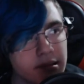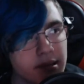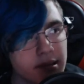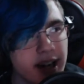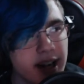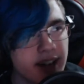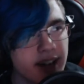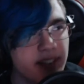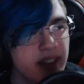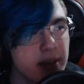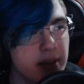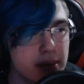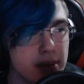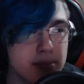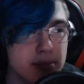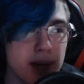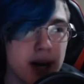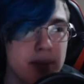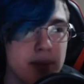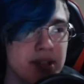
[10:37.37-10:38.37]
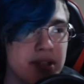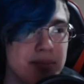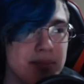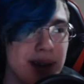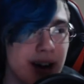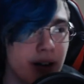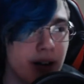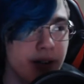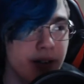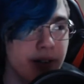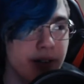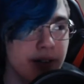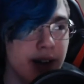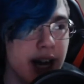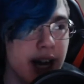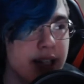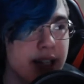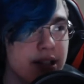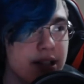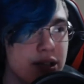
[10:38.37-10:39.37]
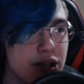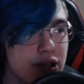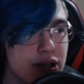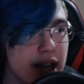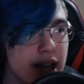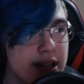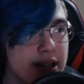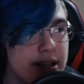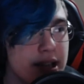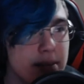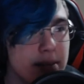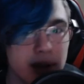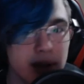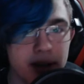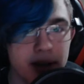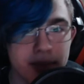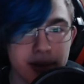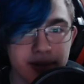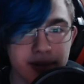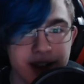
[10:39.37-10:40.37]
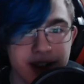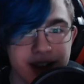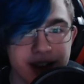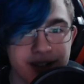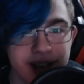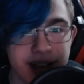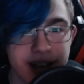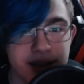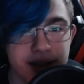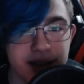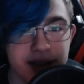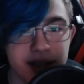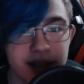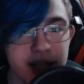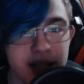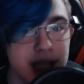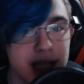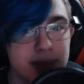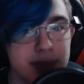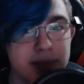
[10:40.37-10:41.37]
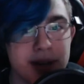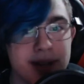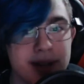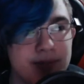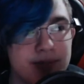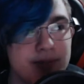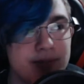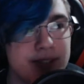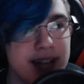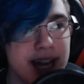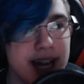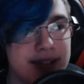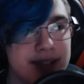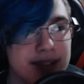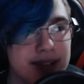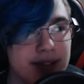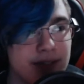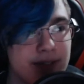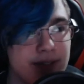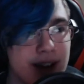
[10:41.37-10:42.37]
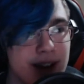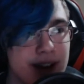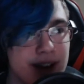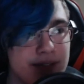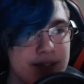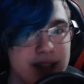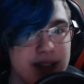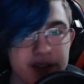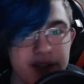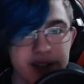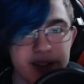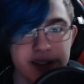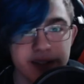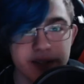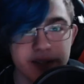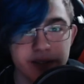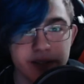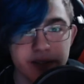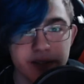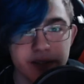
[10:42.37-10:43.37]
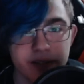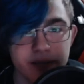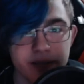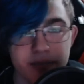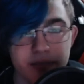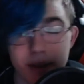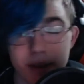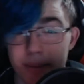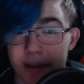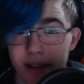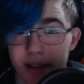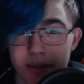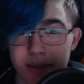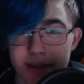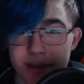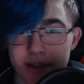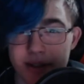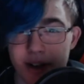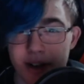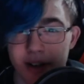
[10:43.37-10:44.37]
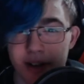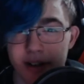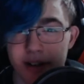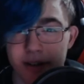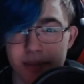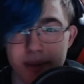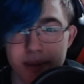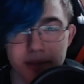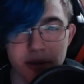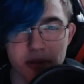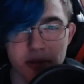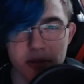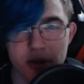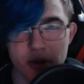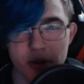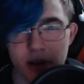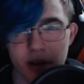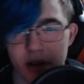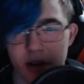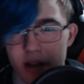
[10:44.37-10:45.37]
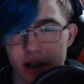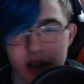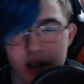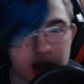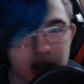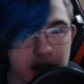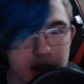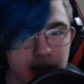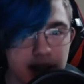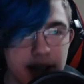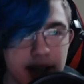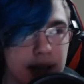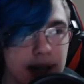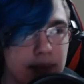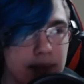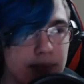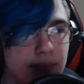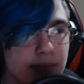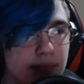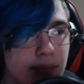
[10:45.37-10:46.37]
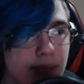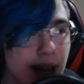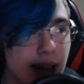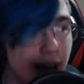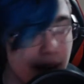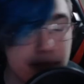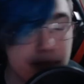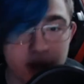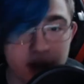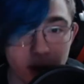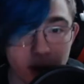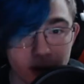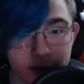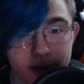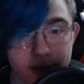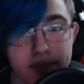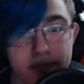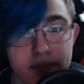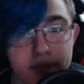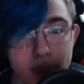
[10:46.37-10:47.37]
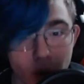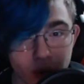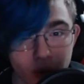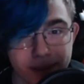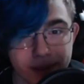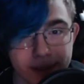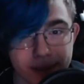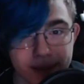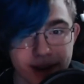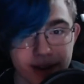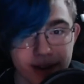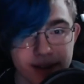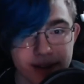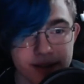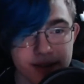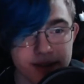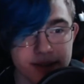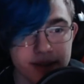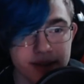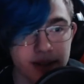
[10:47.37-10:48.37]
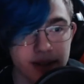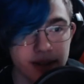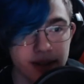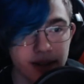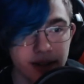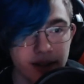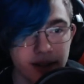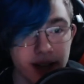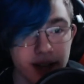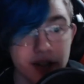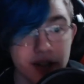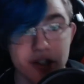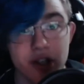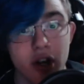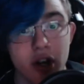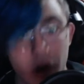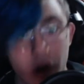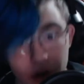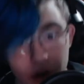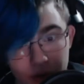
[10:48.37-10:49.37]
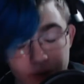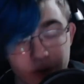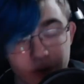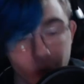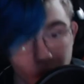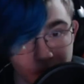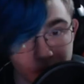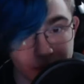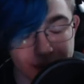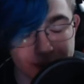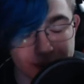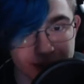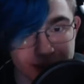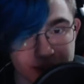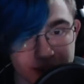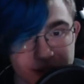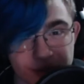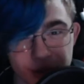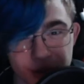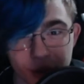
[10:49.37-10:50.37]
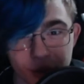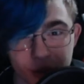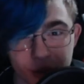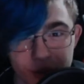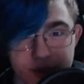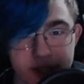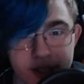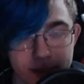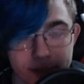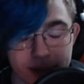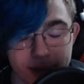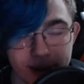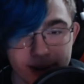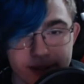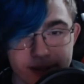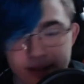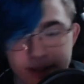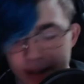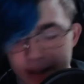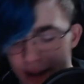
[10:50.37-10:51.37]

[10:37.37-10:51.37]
I think my mom's about. I'd say probably about 5'8". My dad's like 5'7", maybe a little bit taller, maybe a little bit shorter. I'm taller than both my parents. Actually, all four of my parents, if you include step parents.